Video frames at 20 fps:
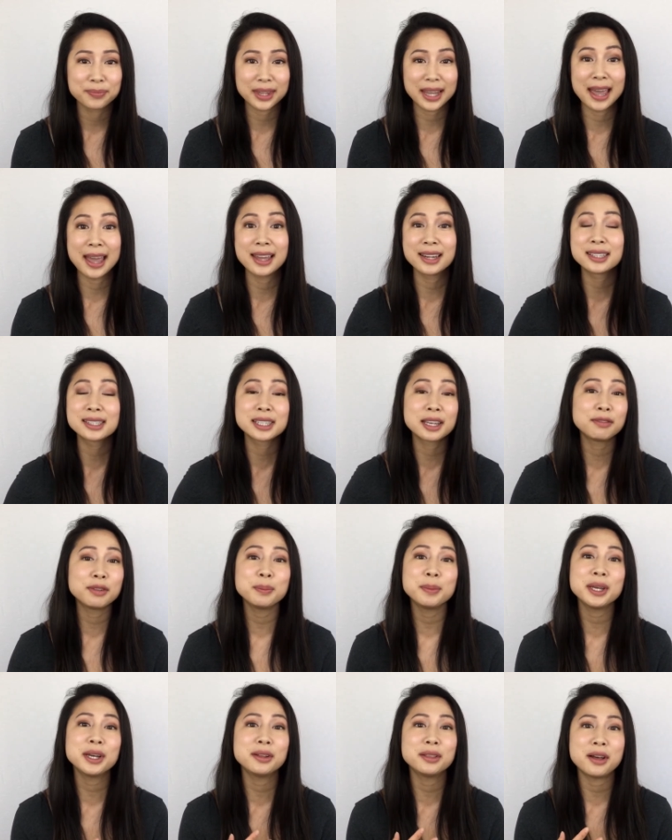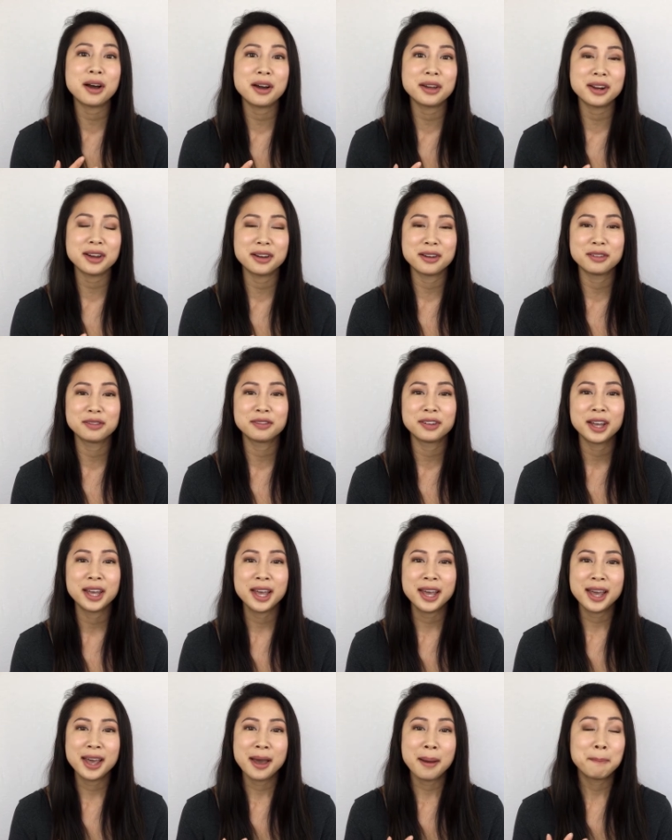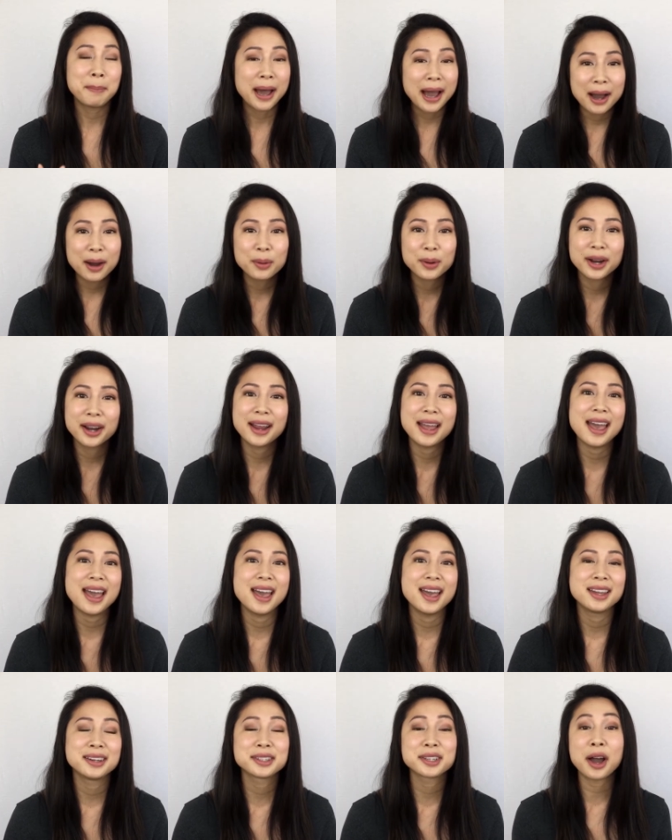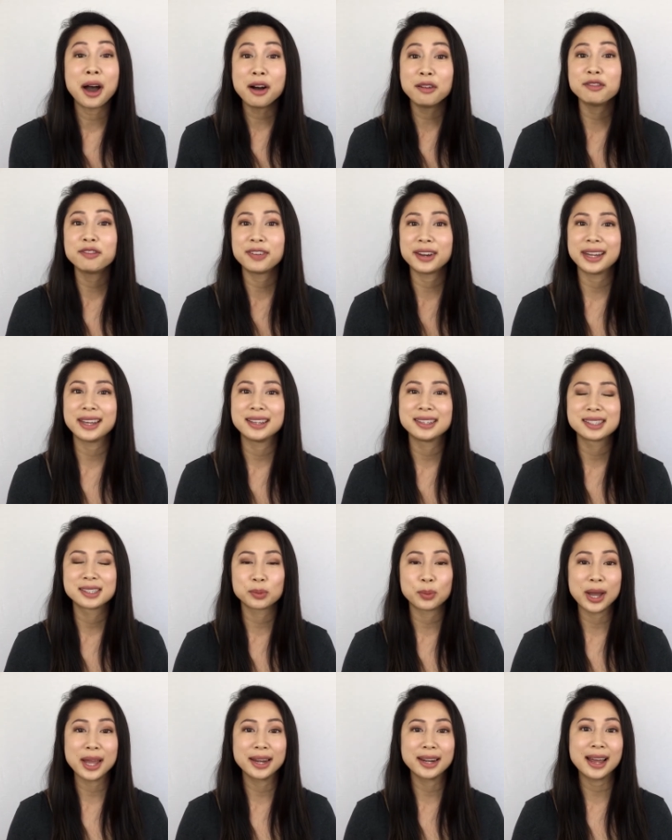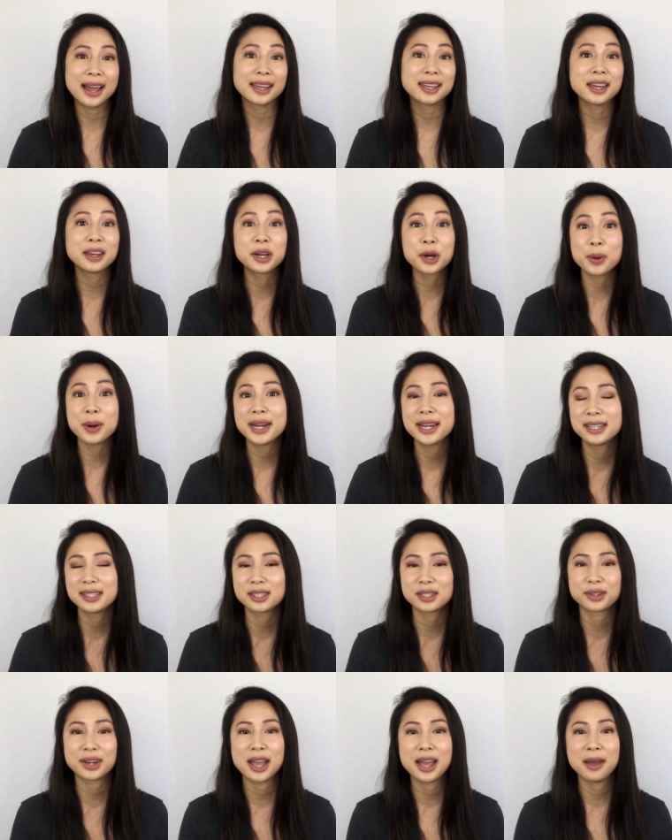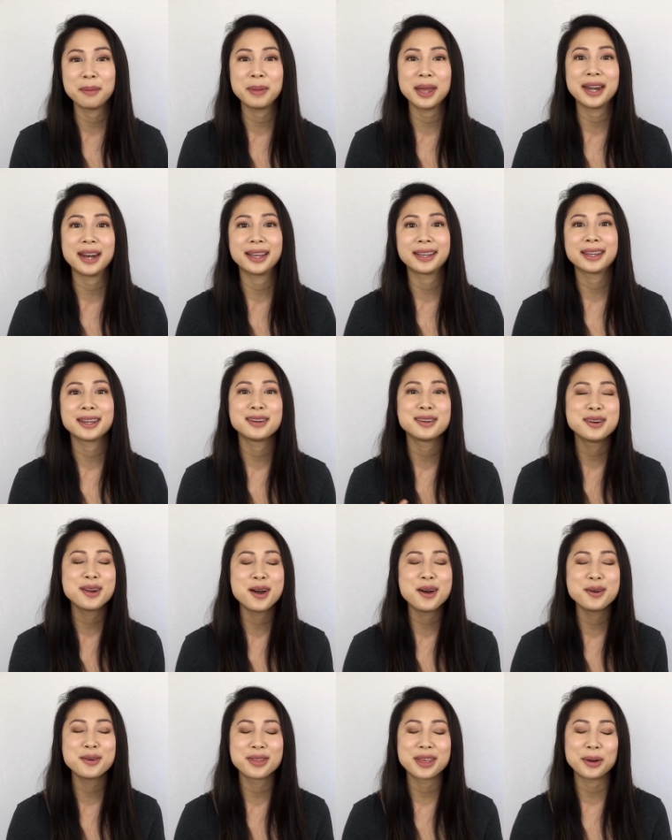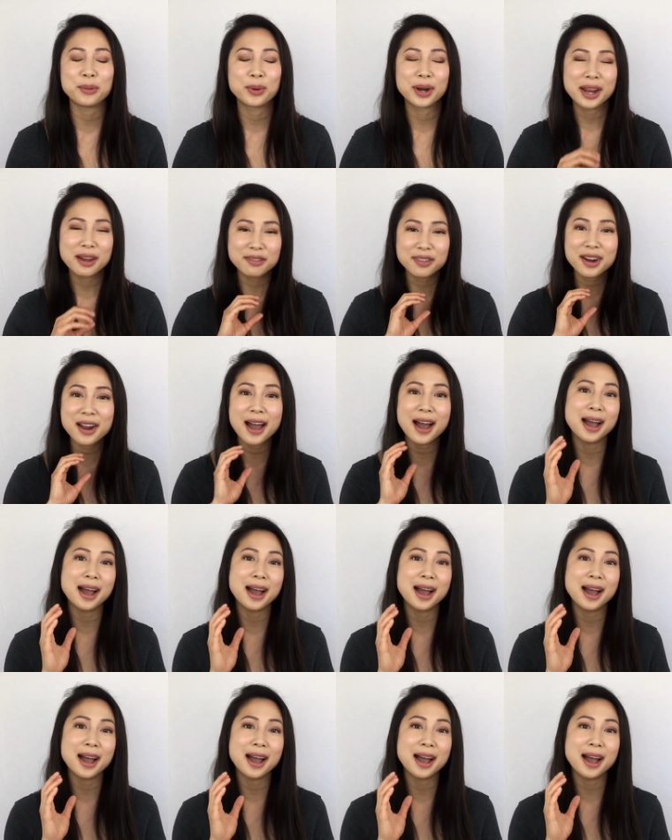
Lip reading: And it's given me a lot of power and confidence when I can go on Instagram and I can know that whatever